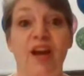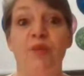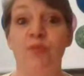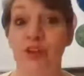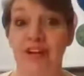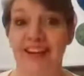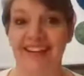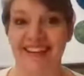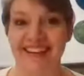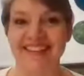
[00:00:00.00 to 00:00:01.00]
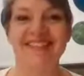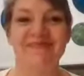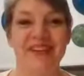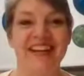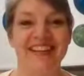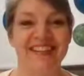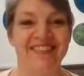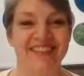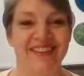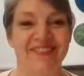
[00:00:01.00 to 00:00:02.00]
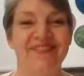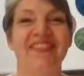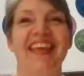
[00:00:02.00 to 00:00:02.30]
I'm working on it, but I don't know.